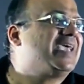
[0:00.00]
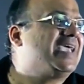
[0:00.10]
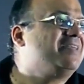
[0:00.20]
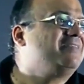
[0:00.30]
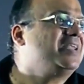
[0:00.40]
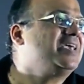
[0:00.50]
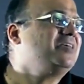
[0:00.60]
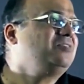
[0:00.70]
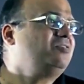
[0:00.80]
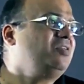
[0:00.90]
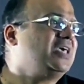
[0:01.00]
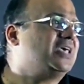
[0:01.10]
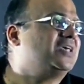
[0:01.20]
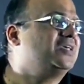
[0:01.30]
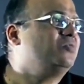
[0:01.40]
in reading
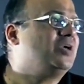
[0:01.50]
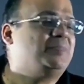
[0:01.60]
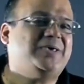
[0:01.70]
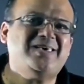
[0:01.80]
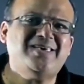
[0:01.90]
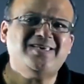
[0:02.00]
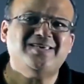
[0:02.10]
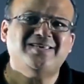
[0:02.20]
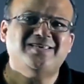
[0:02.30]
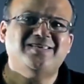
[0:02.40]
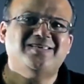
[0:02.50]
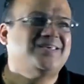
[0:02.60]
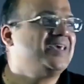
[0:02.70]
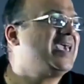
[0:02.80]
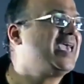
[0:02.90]
3 will be
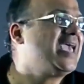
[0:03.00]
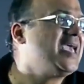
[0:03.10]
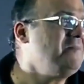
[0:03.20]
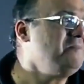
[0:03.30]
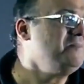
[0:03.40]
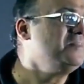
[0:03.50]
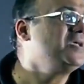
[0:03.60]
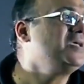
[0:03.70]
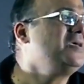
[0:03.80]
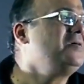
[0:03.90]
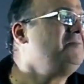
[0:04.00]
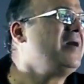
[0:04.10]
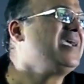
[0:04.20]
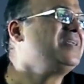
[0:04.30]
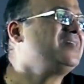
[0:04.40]
AM
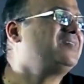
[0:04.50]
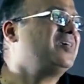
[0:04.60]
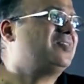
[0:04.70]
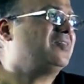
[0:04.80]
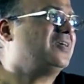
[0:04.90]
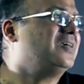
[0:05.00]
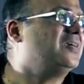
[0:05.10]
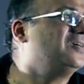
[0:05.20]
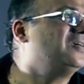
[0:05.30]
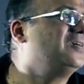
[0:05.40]
minus A3